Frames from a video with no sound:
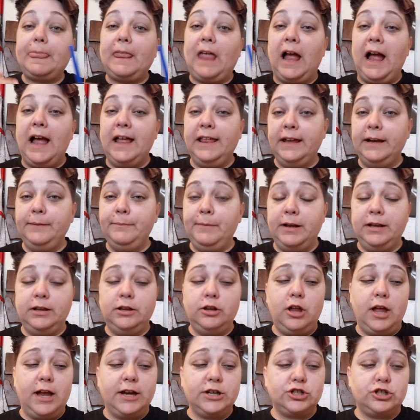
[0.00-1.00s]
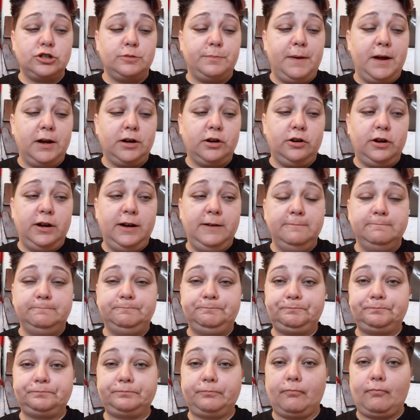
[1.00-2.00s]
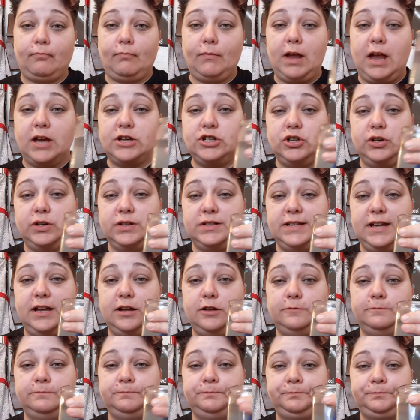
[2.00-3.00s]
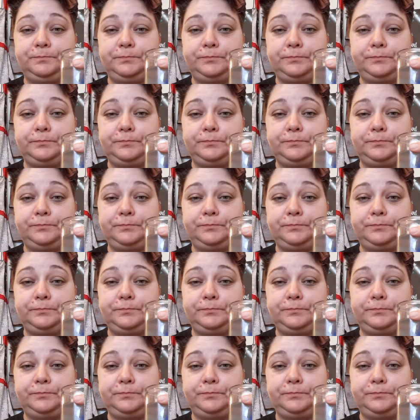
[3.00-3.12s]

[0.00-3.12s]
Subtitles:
I like my little extra puckery, as you can tell.